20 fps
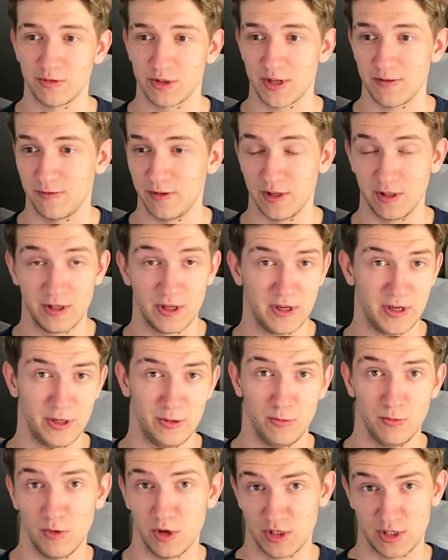something I
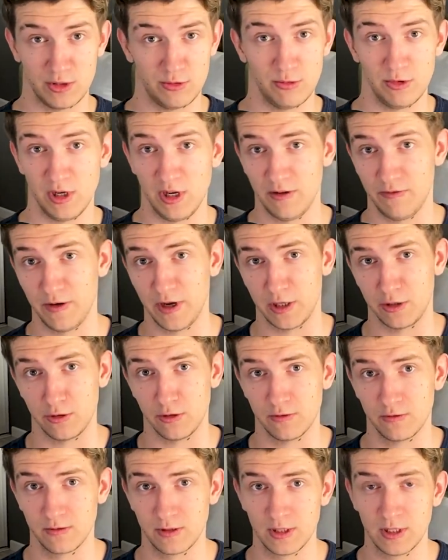wasn't really a fan
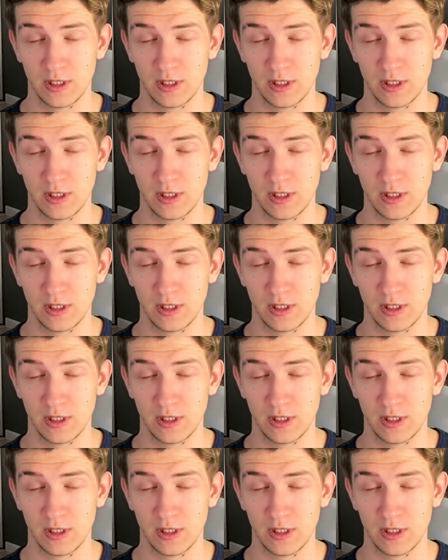of.